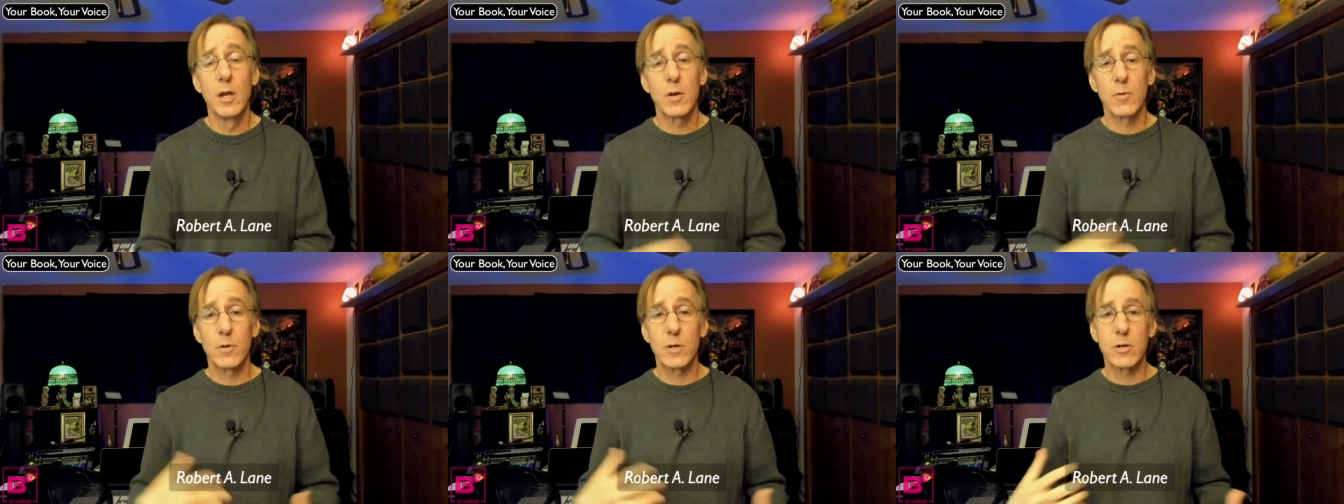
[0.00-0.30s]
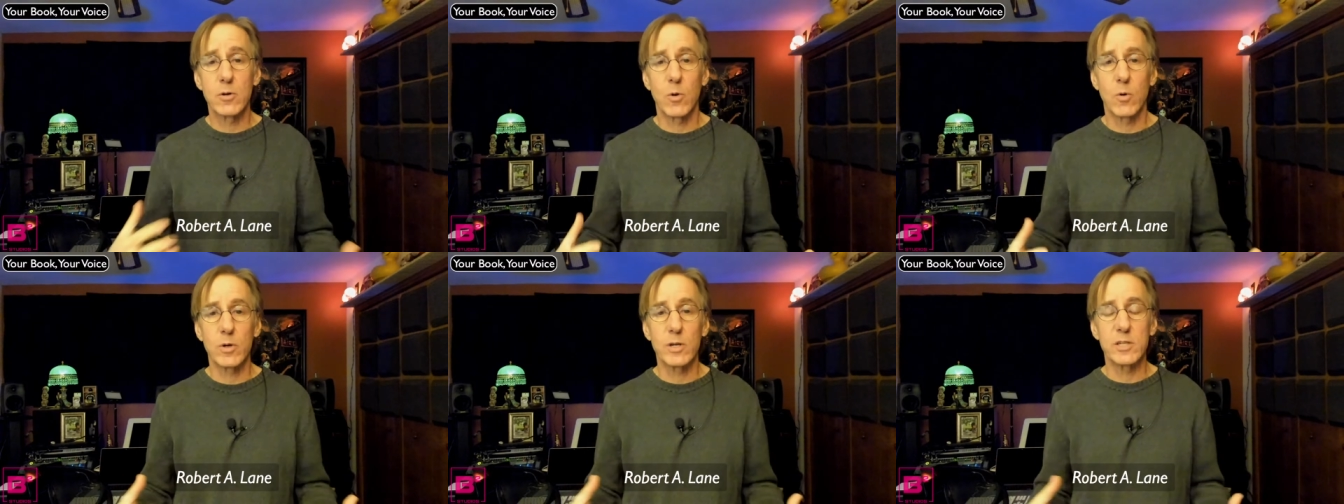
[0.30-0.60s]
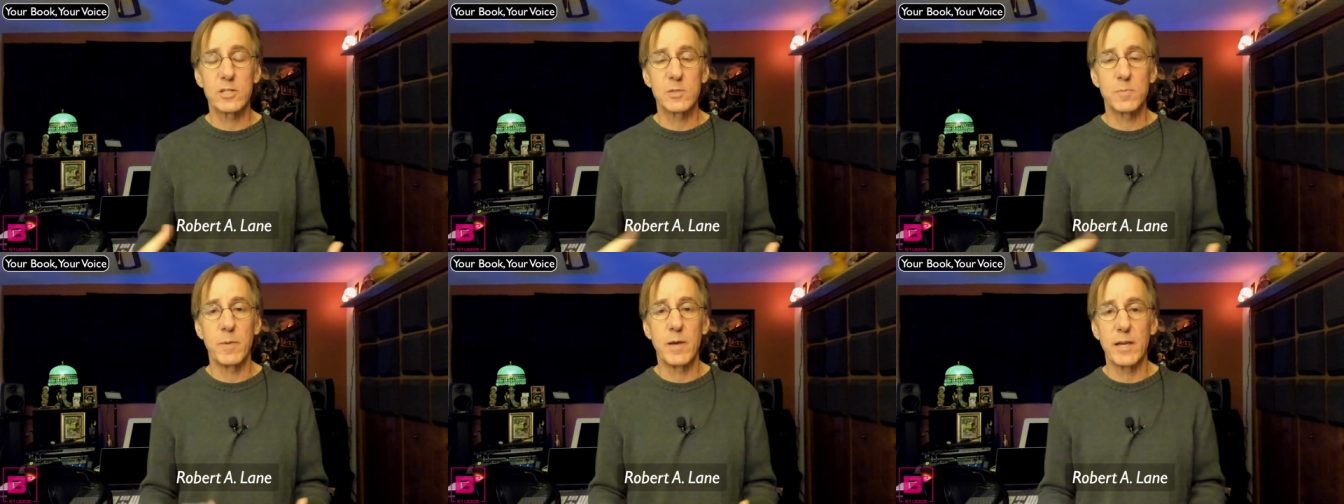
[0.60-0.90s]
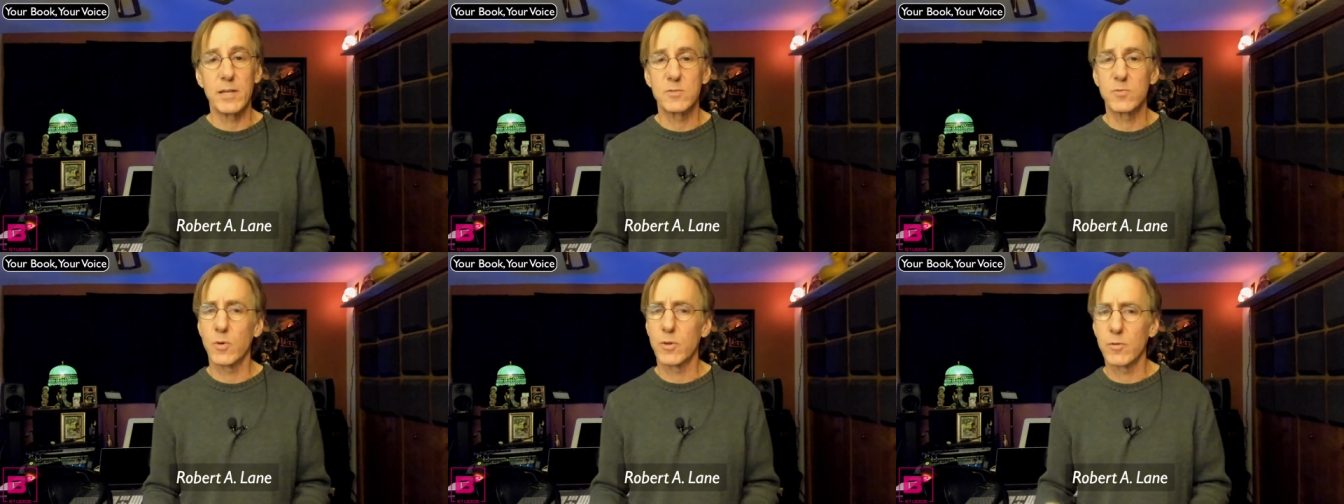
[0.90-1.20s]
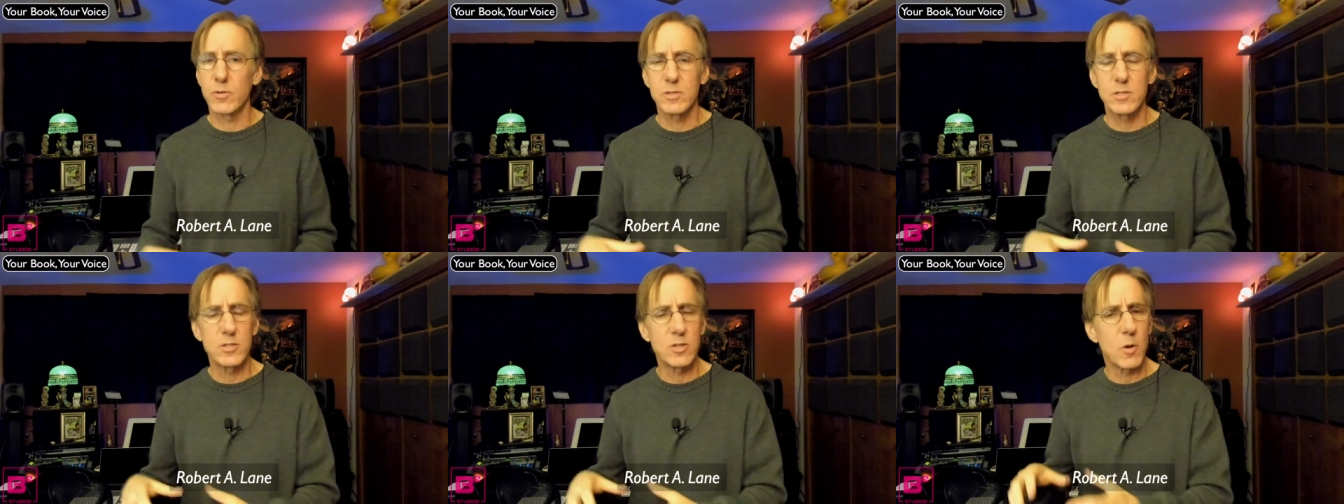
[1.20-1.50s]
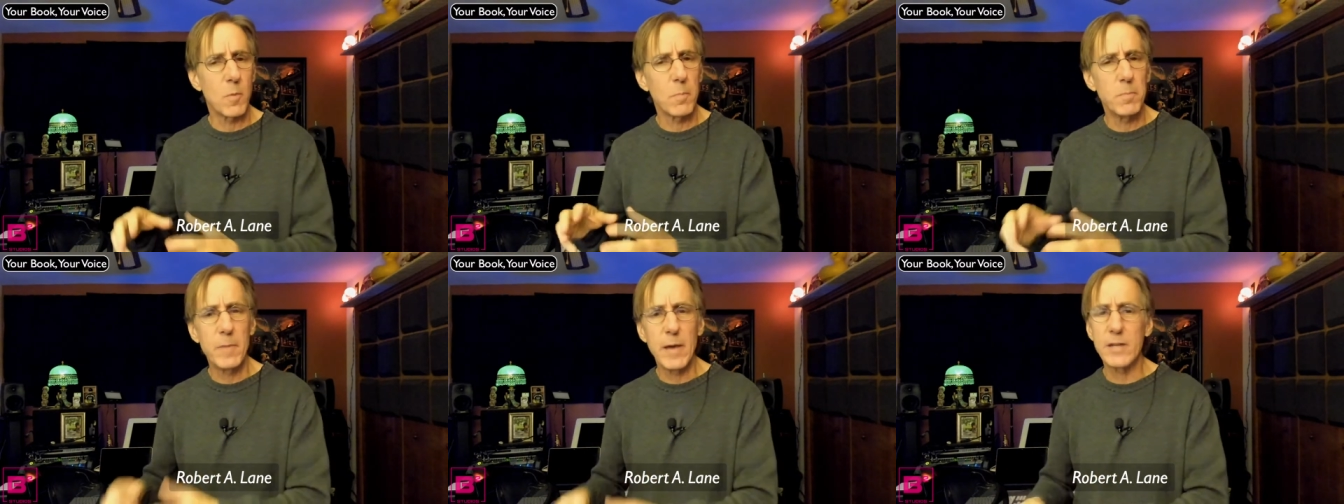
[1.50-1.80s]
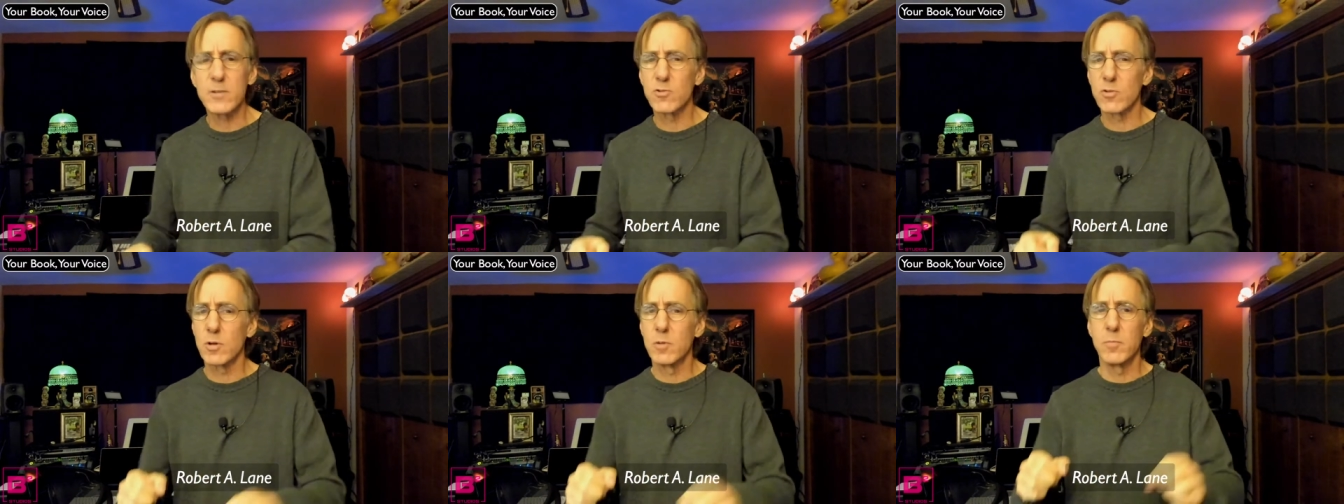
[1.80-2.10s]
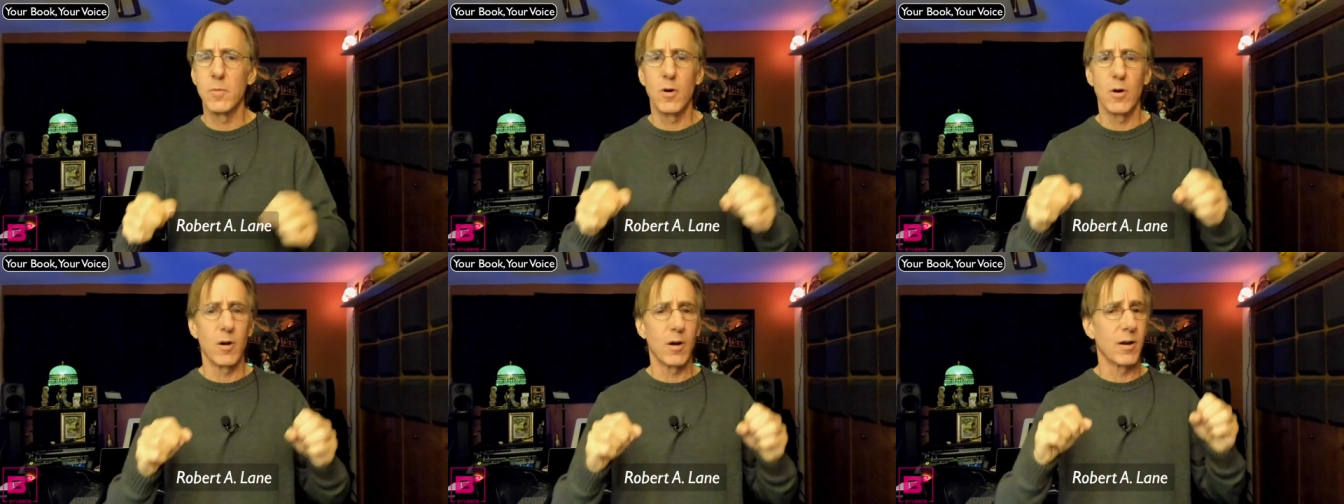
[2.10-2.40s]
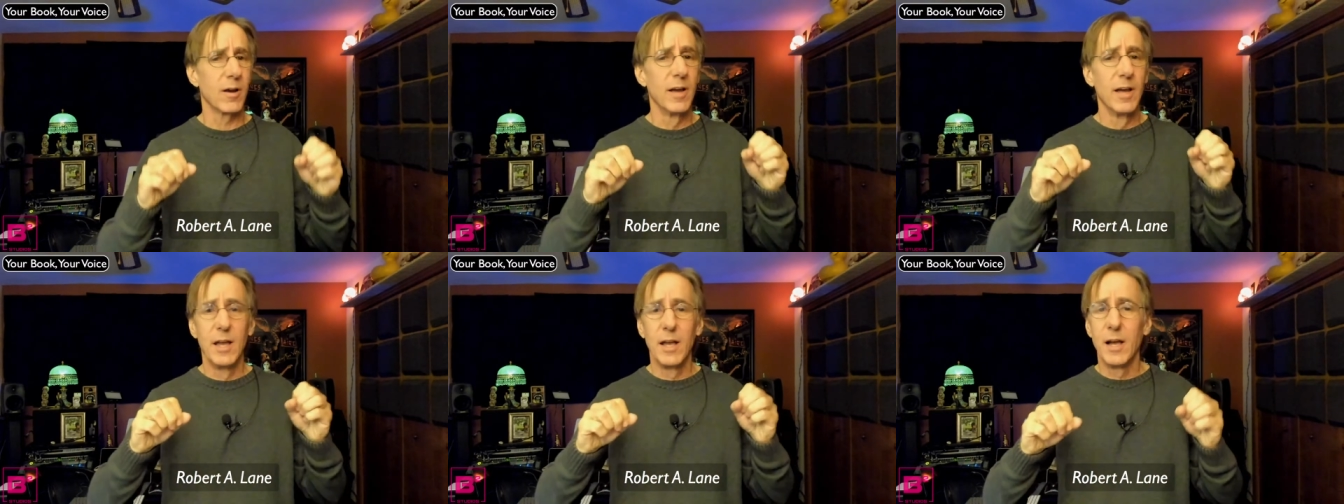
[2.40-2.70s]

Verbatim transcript: recording space, whether it's in your bedroom or